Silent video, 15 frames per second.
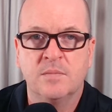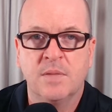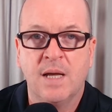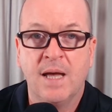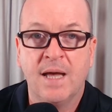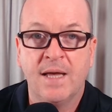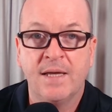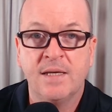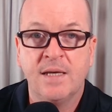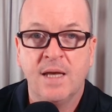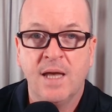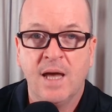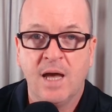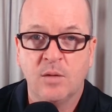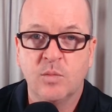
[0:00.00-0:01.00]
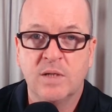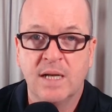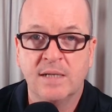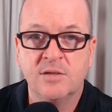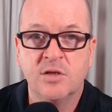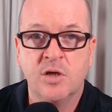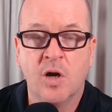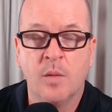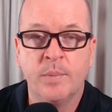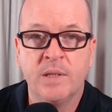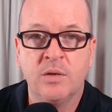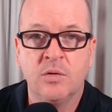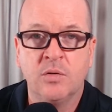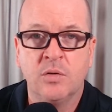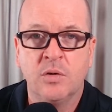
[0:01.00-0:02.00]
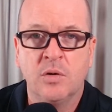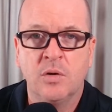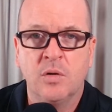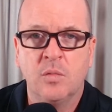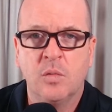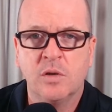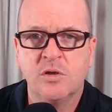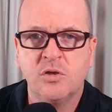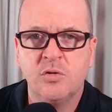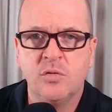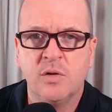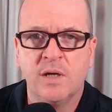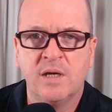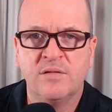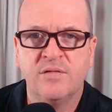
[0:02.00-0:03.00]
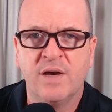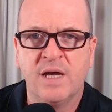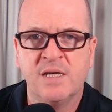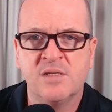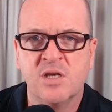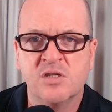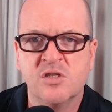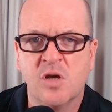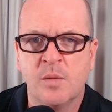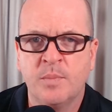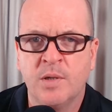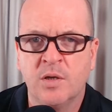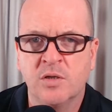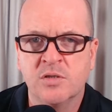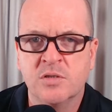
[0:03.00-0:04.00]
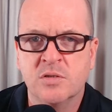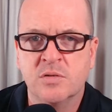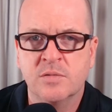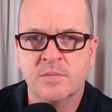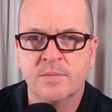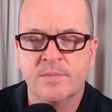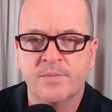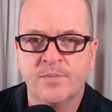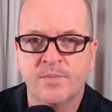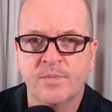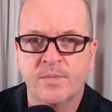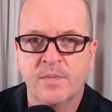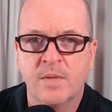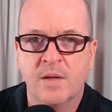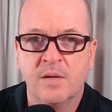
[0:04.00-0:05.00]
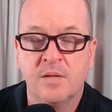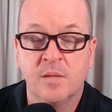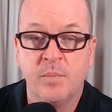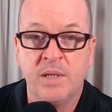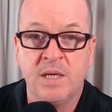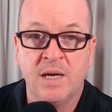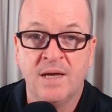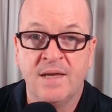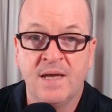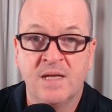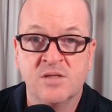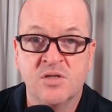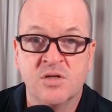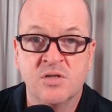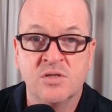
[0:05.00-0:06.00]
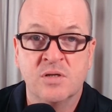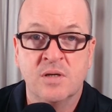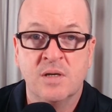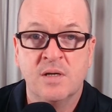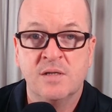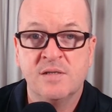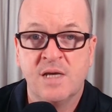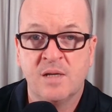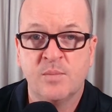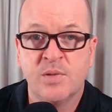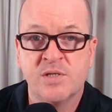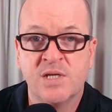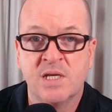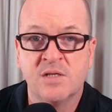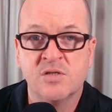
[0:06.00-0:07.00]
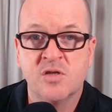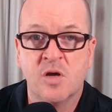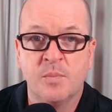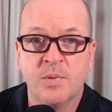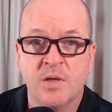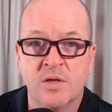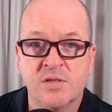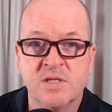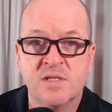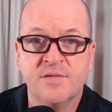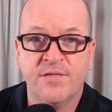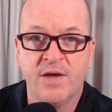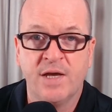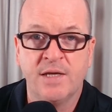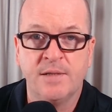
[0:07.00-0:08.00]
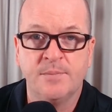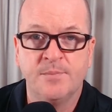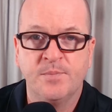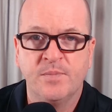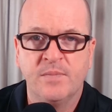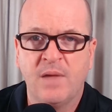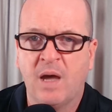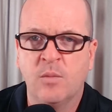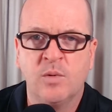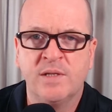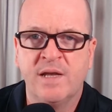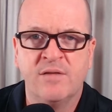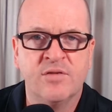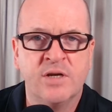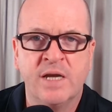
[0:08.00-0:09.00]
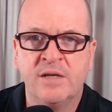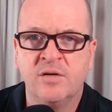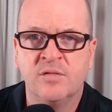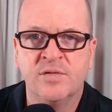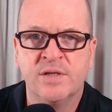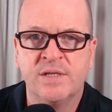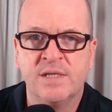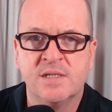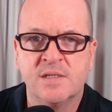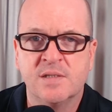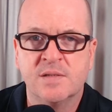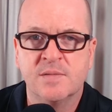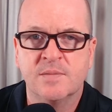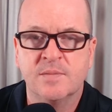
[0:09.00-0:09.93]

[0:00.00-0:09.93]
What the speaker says: Hi, I would like to copy you. What do you advise a stop loss? The PI answers, 10% stop loss is fine. I will never get over this.